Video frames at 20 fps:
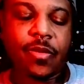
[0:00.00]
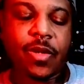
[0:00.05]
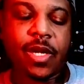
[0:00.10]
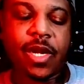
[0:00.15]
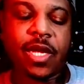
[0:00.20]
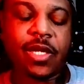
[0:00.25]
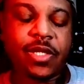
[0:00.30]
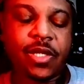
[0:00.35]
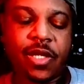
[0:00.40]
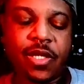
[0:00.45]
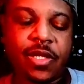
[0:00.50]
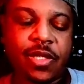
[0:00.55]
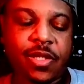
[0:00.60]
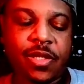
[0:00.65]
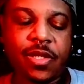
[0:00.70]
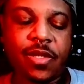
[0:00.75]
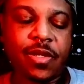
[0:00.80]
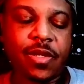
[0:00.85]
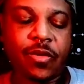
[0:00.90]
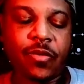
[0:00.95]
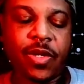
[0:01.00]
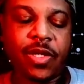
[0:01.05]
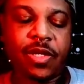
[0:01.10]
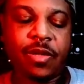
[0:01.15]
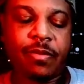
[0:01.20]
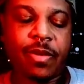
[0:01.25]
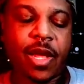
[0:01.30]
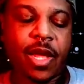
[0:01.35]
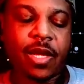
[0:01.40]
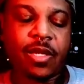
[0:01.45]
What led to this in the
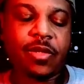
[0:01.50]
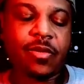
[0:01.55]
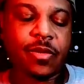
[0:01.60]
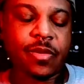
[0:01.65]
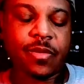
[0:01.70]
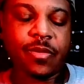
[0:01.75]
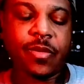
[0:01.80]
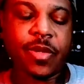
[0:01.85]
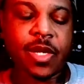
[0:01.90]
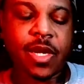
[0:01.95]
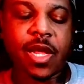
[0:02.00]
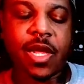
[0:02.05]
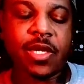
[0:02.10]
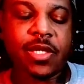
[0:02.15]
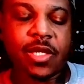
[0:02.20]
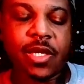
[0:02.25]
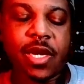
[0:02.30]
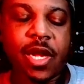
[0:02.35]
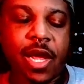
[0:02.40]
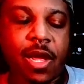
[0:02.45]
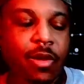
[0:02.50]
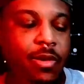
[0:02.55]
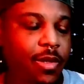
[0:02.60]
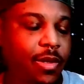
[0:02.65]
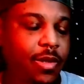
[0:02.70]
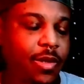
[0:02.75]
recent past? What led to now?